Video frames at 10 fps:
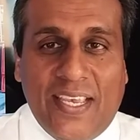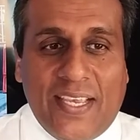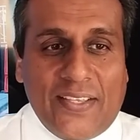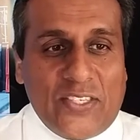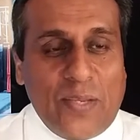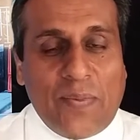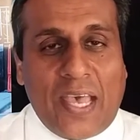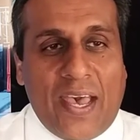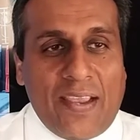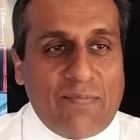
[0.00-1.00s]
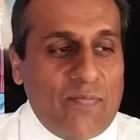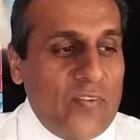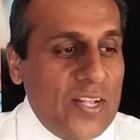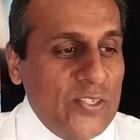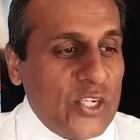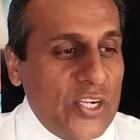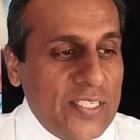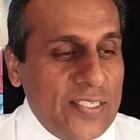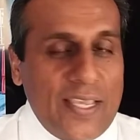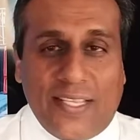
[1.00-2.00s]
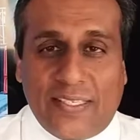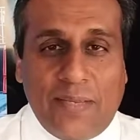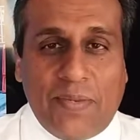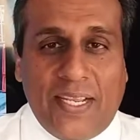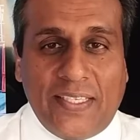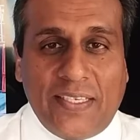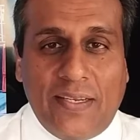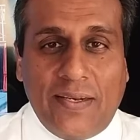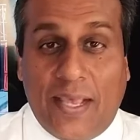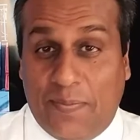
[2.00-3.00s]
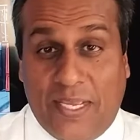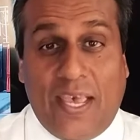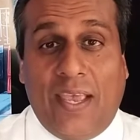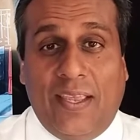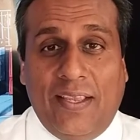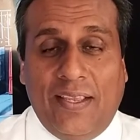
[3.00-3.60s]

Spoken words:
and some guy filed charges against him, and I said, I'm the guy.